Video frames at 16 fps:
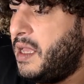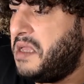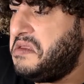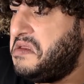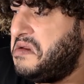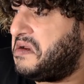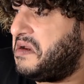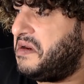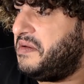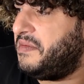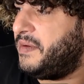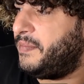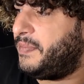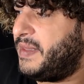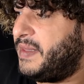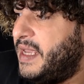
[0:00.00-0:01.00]
You can
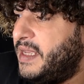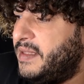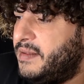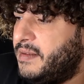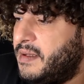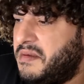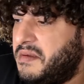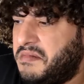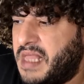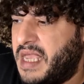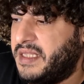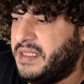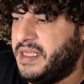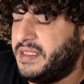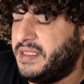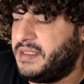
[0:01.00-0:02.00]
even play it
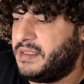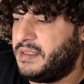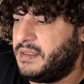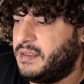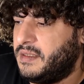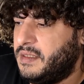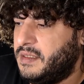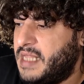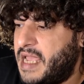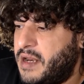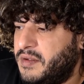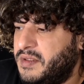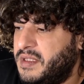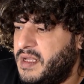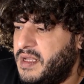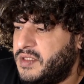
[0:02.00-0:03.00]
like this, knight
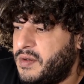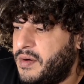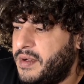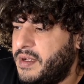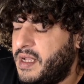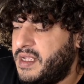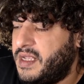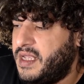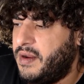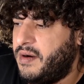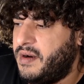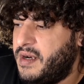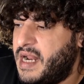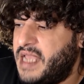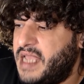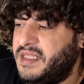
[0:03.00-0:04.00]
on
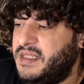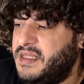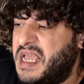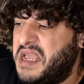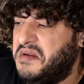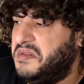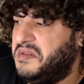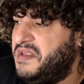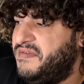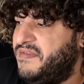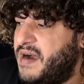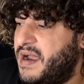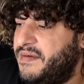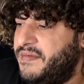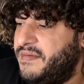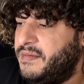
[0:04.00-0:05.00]

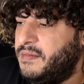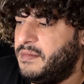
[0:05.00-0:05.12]
d5.